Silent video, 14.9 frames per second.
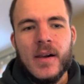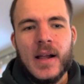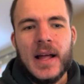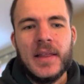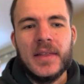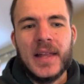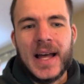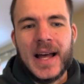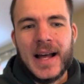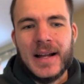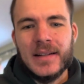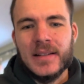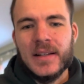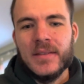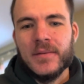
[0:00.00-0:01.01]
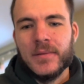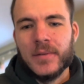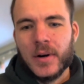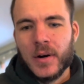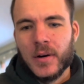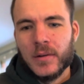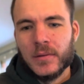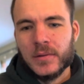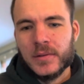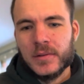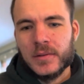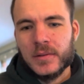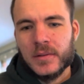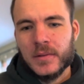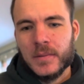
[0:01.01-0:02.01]
And that involves
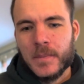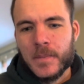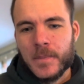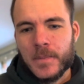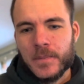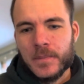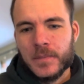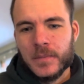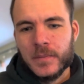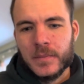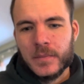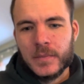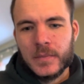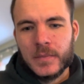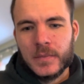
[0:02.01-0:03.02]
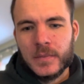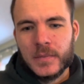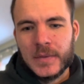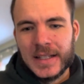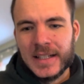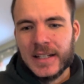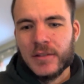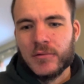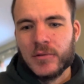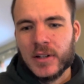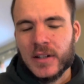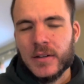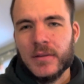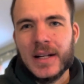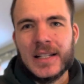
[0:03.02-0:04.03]
getting rid
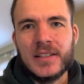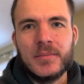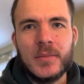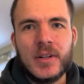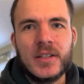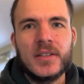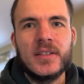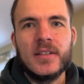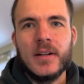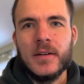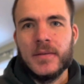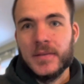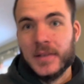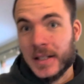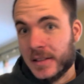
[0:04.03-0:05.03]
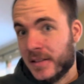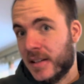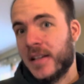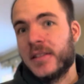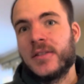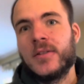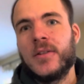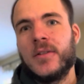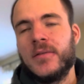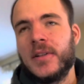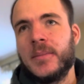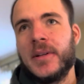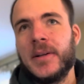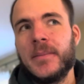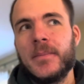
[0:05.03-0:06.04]
of as much stuff that's not serving
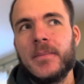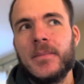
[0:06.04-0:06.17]
me.